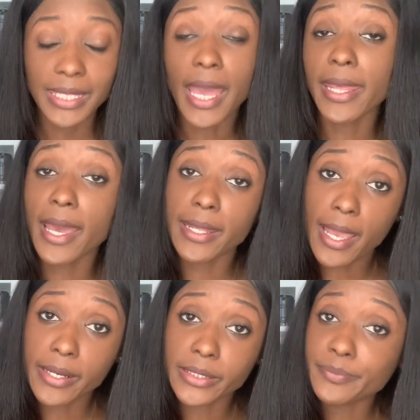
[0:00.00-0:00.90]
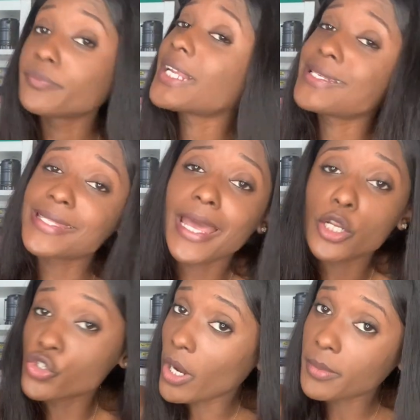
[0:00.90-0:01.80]
Yada, yada, yada. I stay out
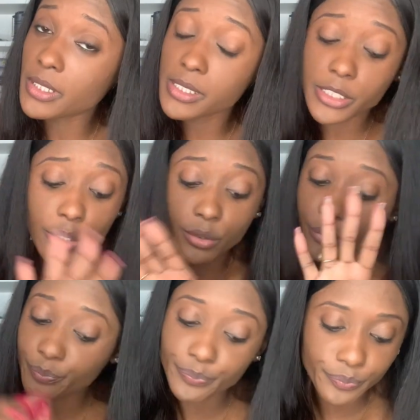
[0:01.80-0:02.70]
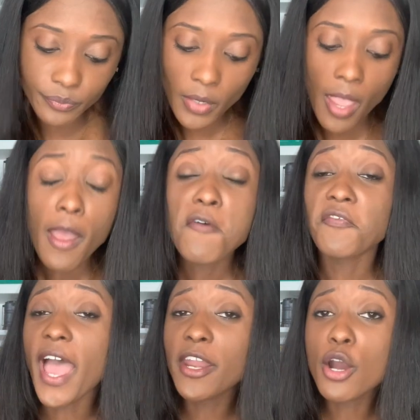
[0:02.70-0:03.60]
of drama. So
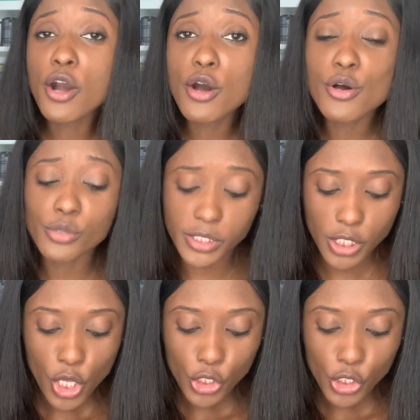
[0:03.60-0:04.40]
finals.